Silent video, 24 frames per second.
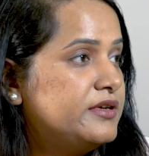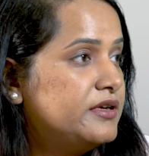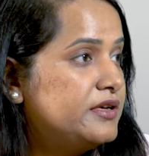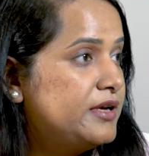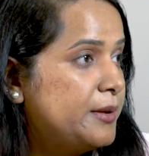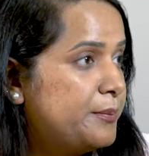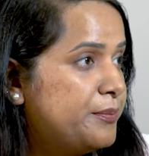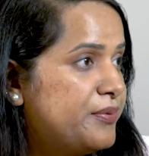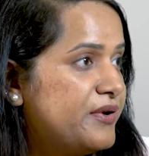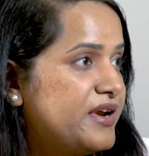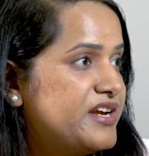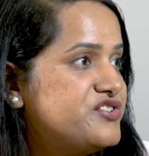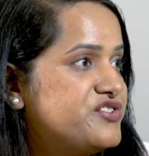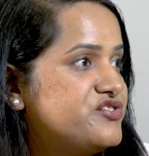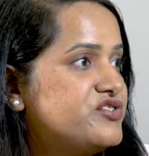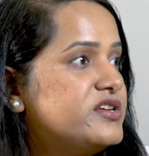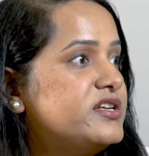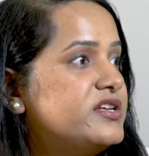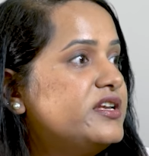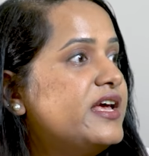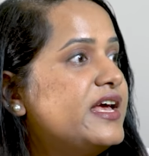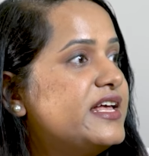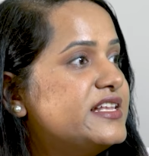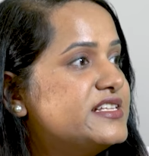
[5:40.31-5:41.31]

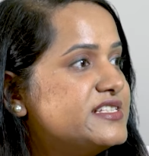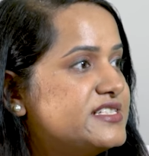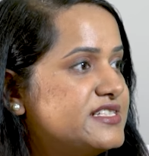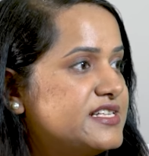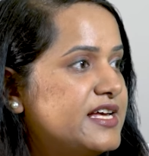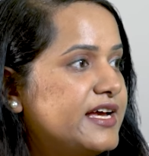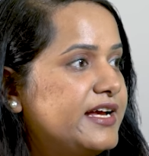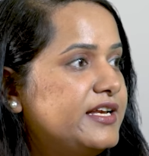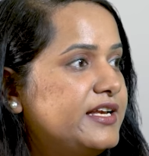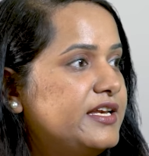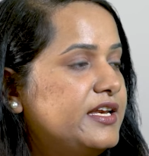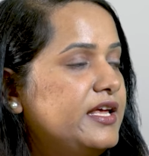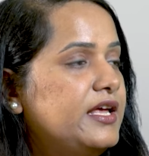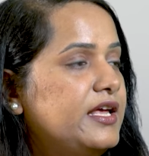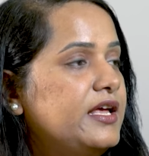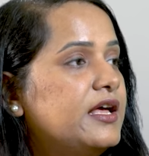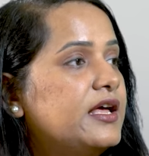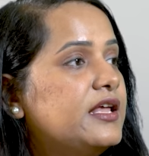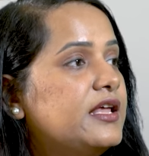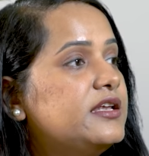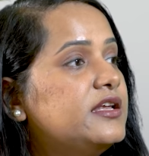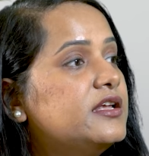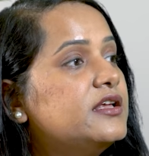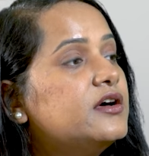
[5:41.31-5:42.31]
depression, anxiety,
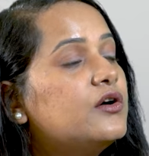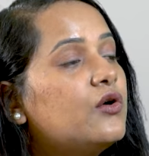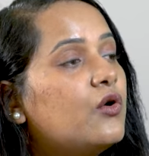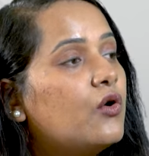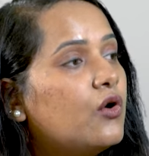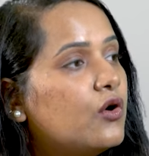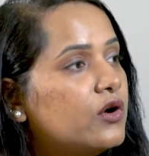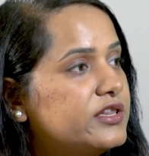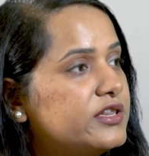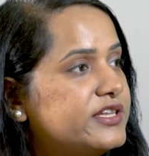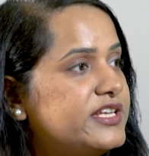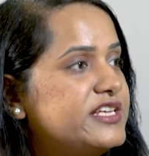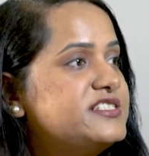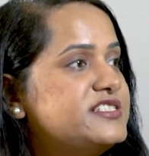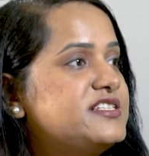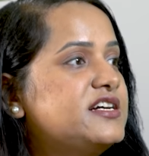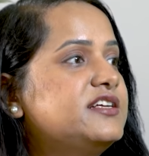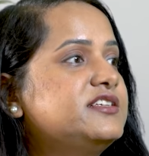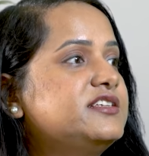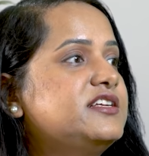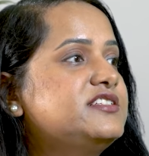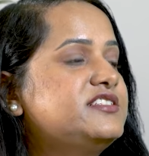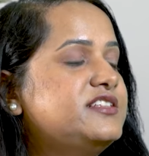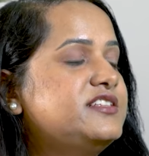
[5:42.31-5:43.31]
and all these
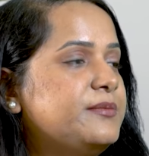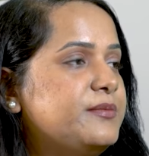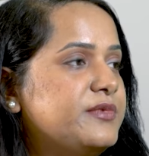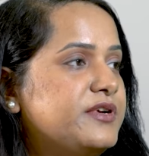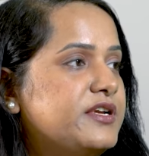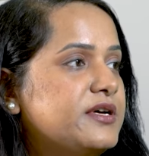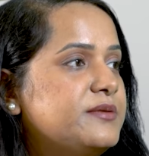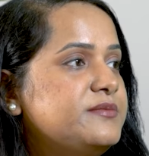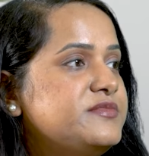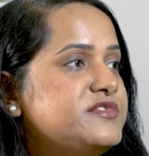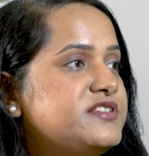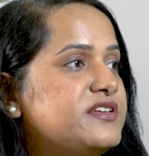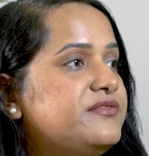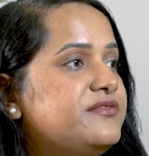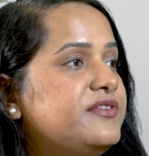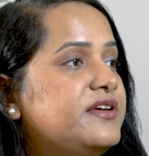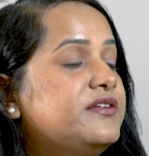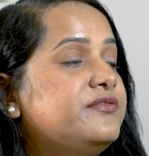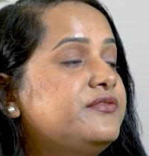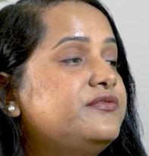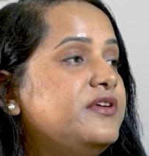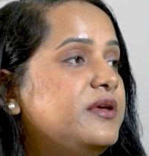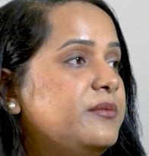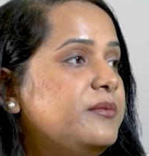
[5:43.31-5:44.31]
are the symptoms. If
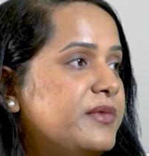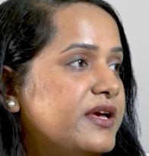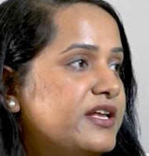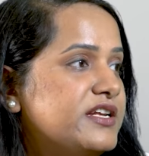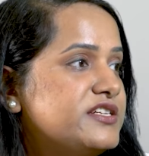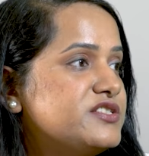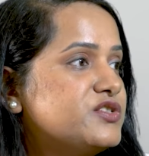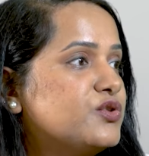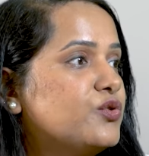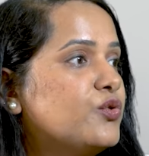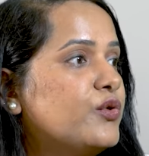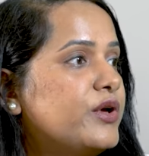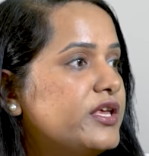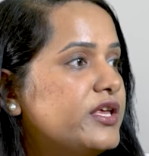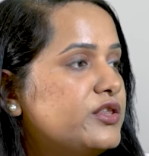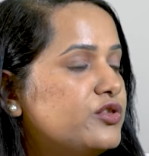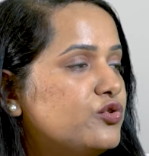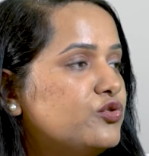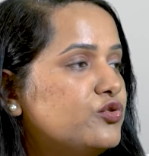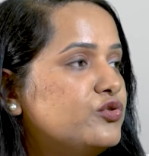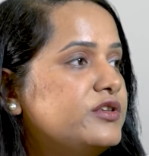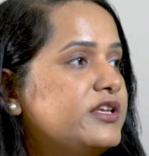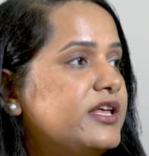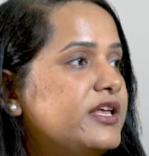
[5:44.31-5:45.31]
a female is going
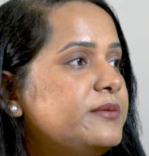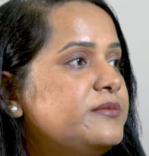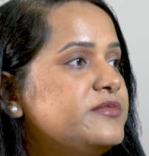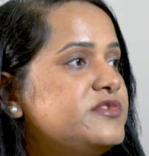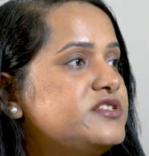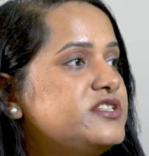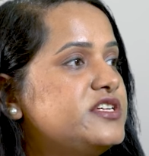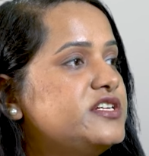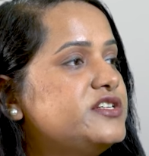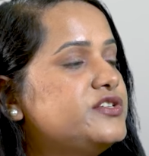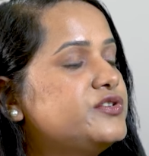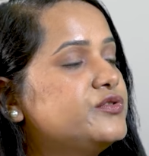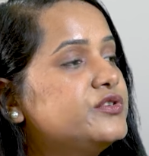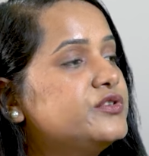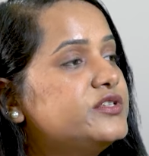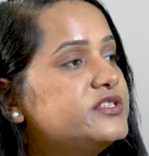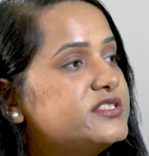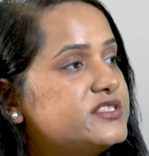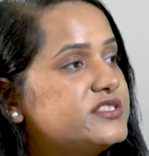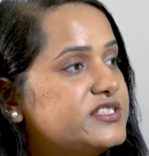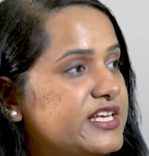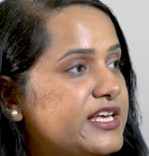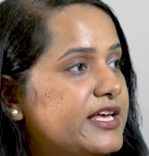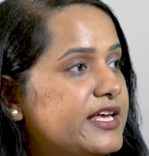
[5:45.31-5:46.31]
through them, she should
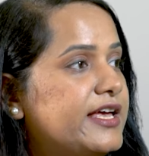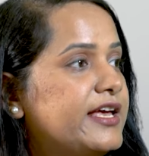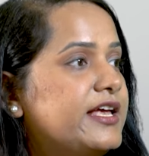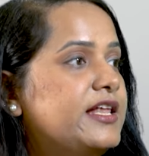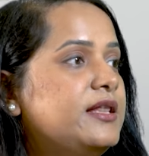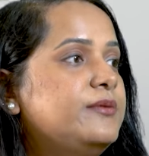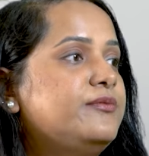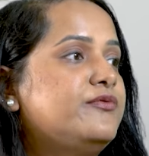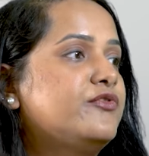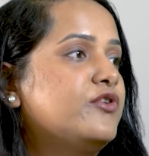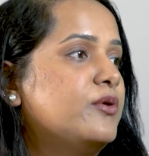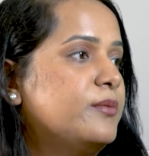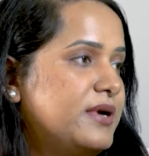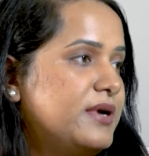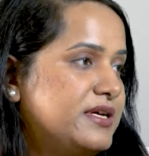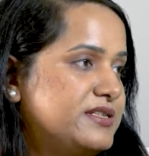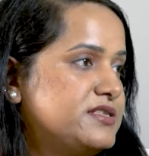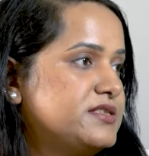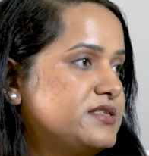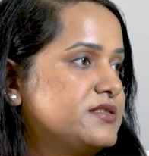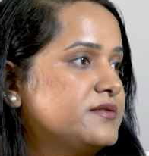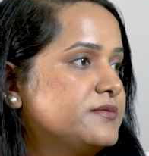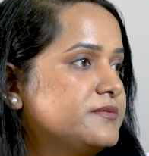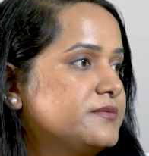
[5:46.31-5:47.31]
seek help from
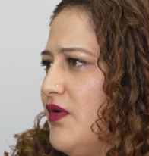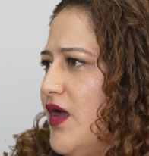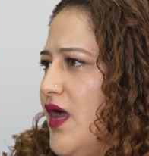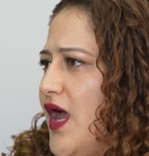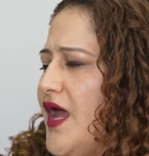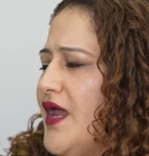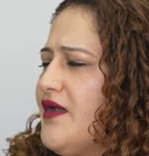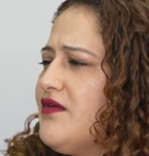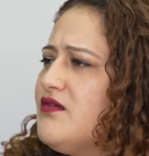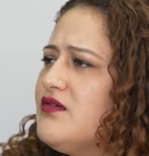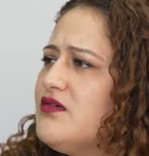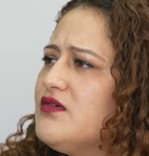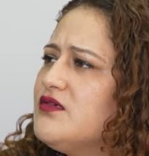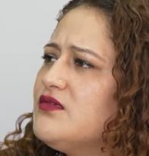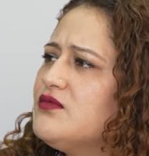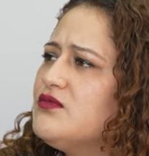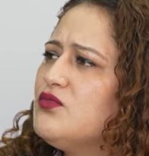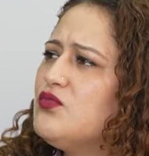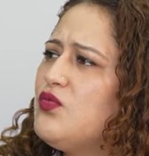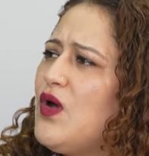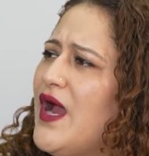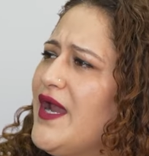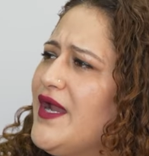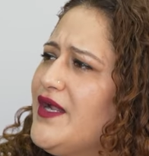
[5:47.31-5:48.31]
us. And
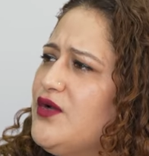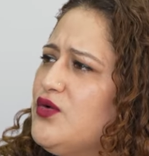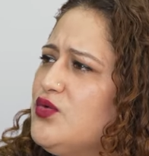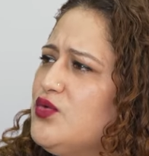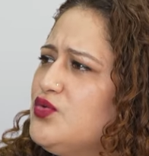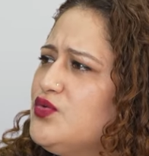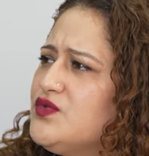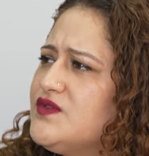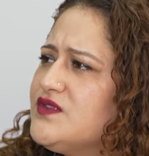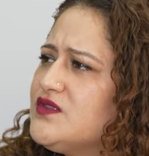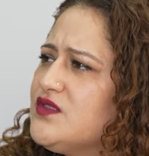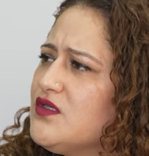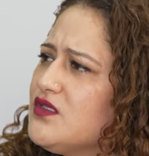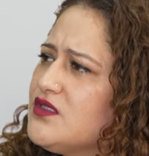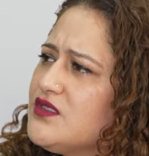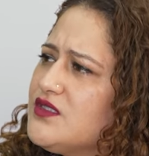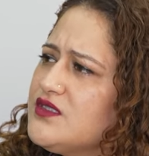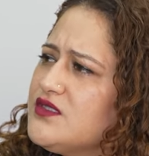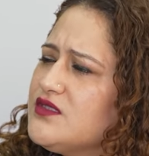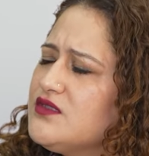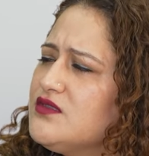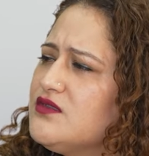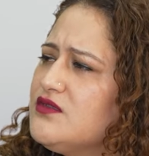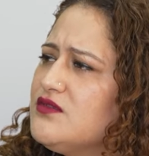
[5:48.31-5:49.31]
why do
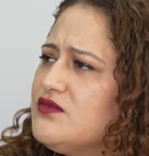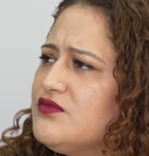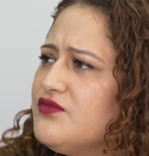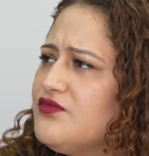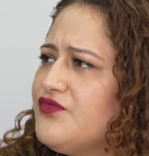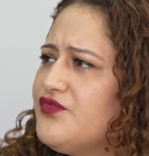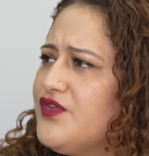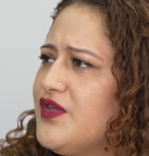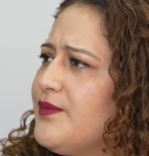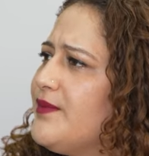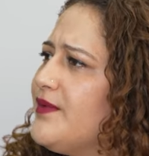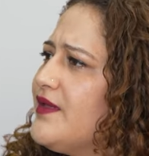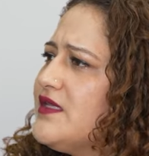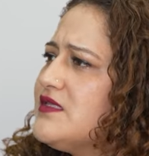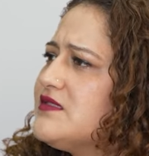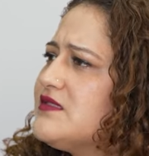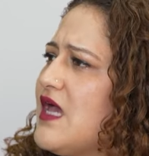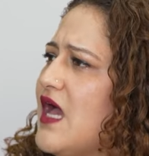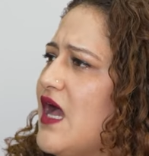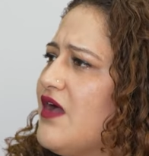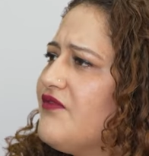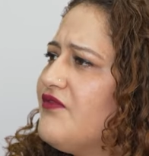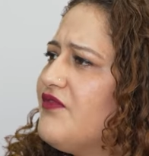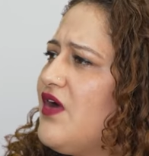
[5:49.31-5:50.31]
certain females
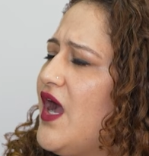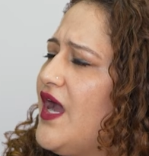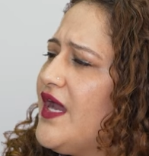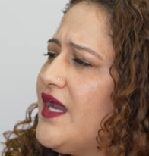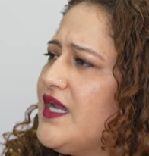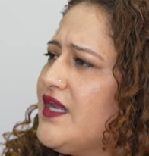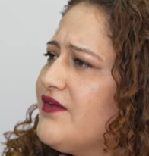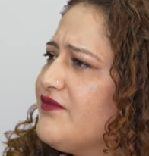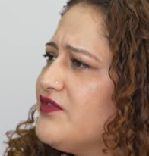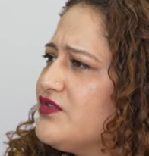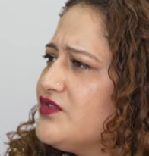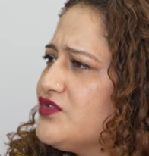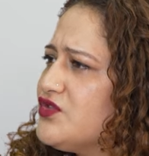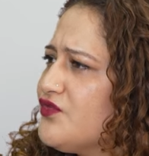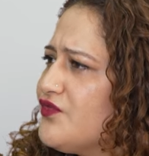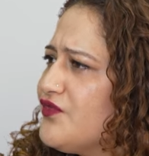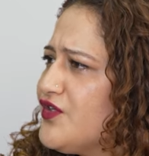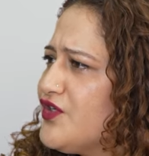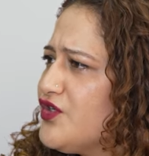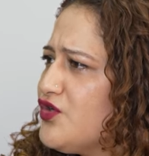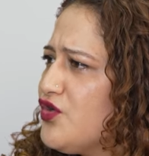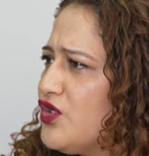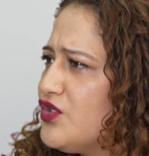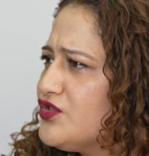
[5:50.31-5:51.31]
have high levels of
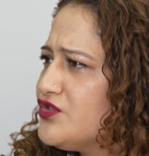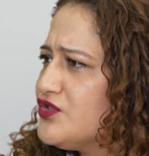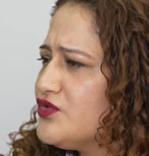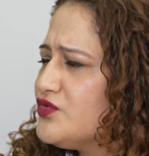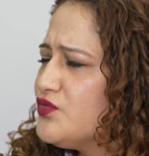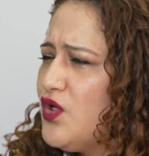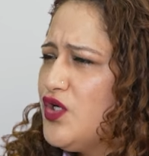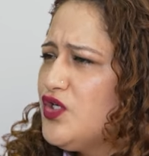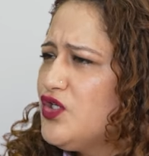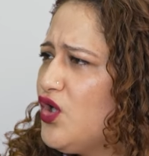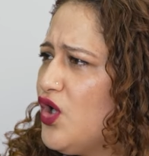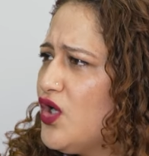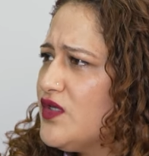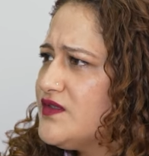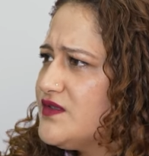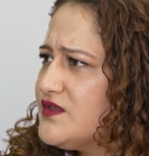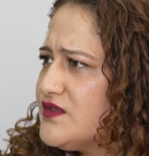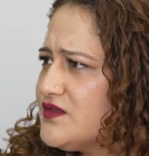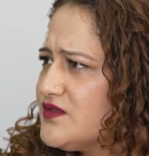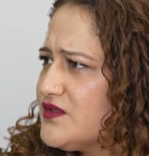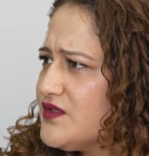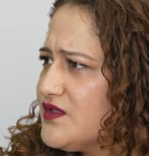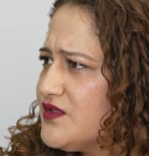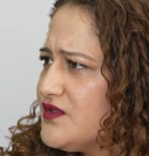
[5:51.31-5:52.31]
androgen? What
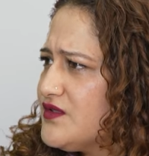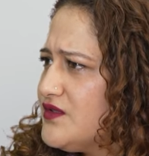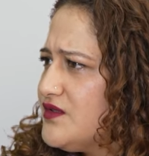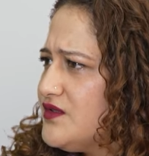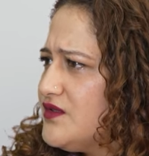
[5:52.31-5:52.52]
causes it?